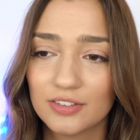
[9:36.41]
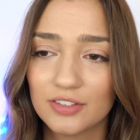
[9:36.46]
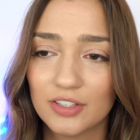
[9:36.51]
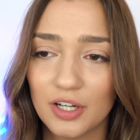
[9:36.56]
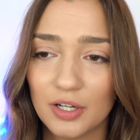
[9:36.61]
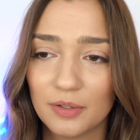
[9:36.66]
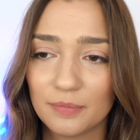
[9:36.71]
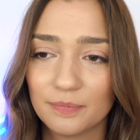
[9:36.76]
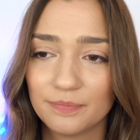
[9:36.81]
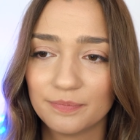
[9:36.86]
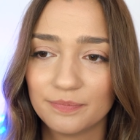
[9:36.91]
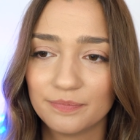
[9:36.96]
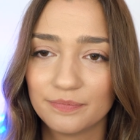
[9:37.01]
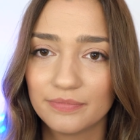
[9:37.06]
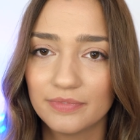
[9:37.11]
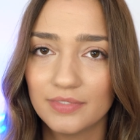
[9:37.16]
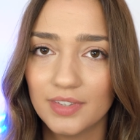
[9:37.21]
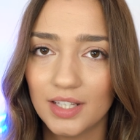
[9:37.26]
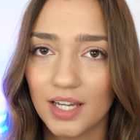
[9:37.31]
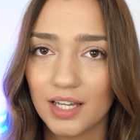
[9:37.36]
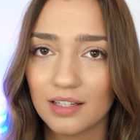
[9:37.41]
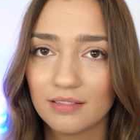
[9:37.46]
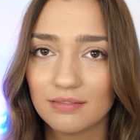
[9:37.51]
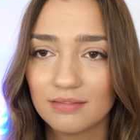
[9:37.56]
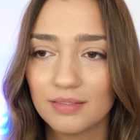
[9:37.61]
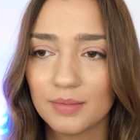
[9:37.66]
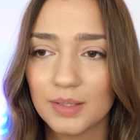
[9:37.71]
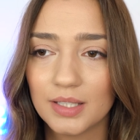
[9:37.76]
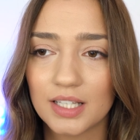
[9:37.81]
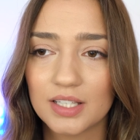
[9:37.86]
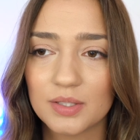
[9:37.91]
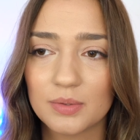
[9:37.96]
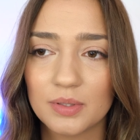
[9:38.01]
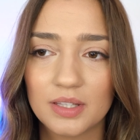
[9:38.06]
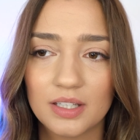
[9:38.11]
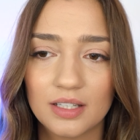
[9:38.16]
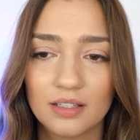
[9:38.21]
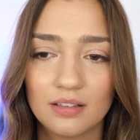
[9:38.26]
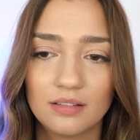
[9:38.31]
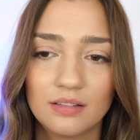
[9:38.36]
So yeah, I mean, that's
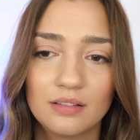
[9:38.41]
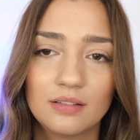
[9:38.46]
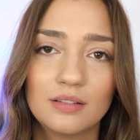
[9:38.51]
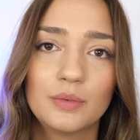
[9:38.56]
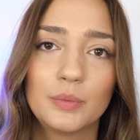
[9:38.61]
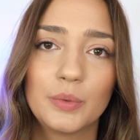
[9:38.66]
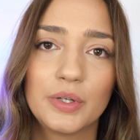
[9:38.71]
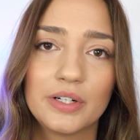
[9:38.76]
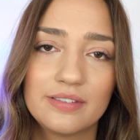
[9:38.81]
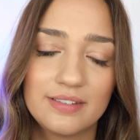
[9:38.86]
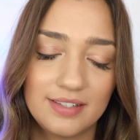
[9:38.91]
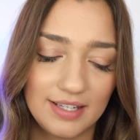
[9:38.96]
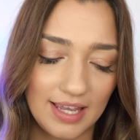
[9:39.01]
what the word